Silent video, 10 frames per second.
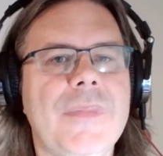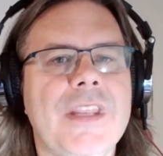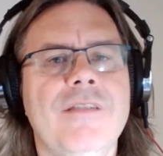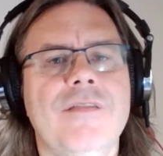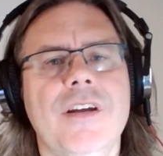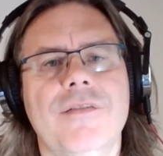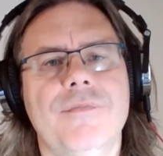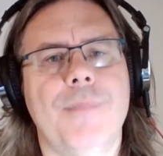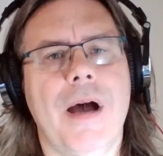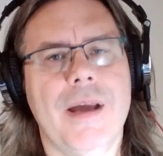Even if
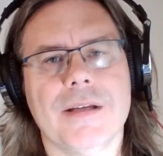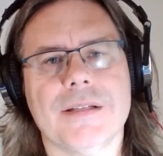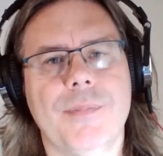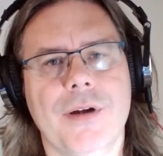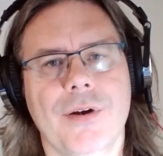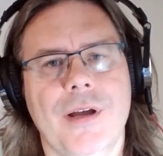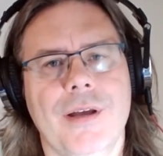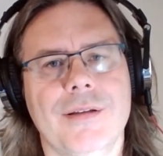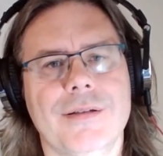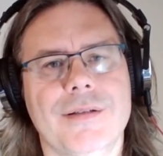my
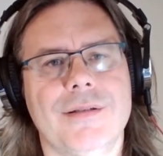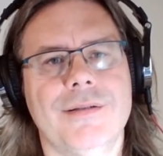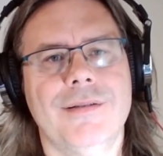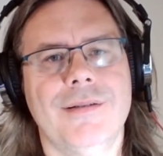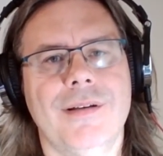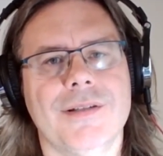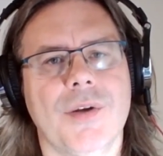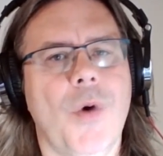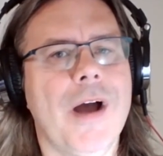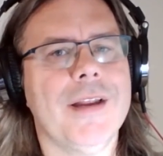experience as a
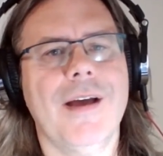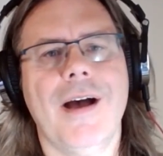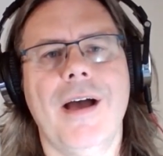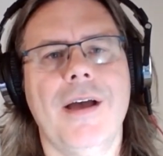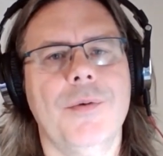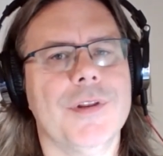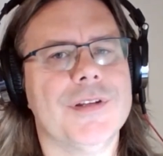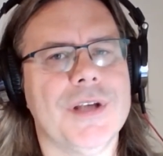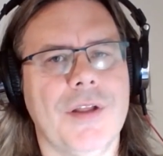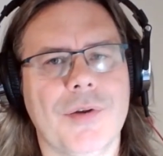white guy with
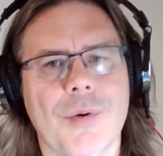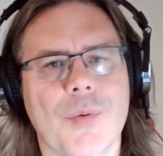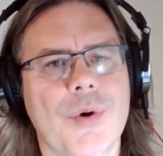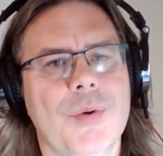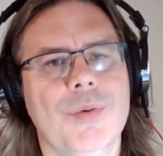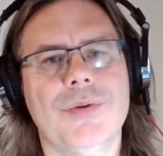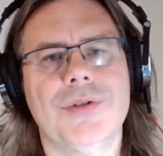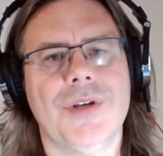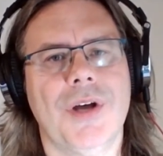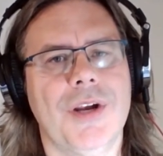Southern
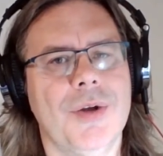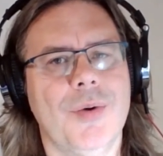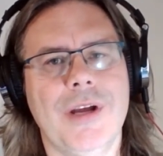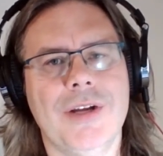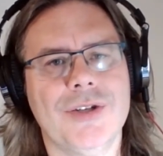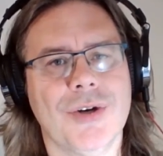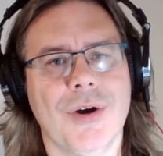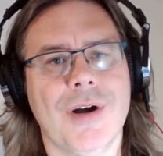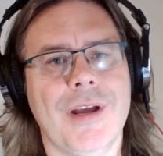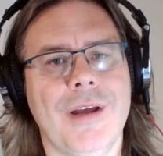roots on a unique
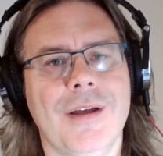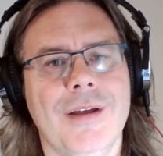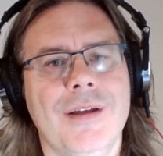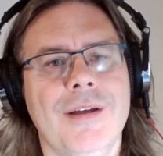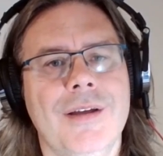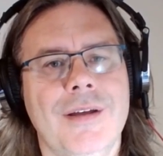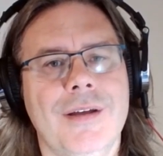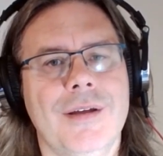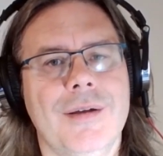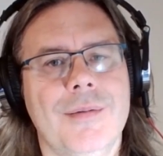journey
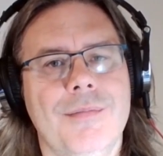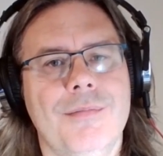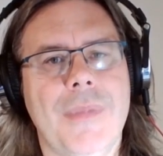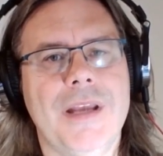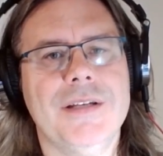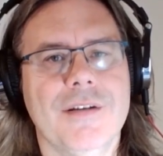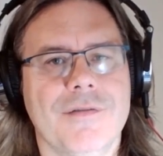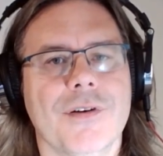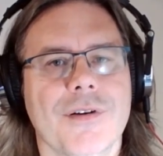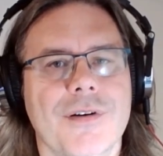may
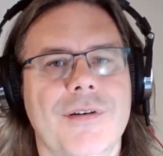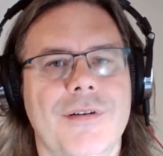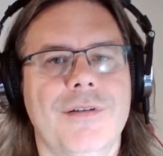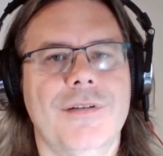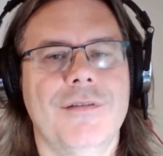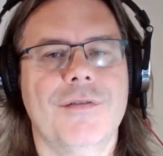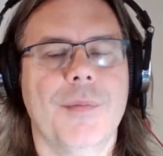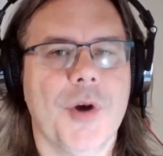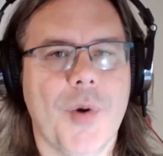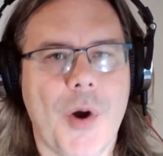differ
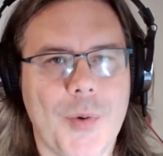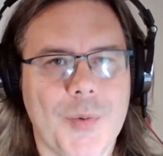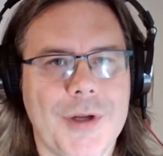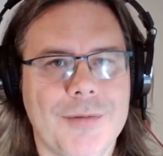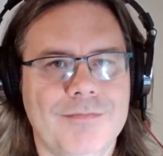from your own.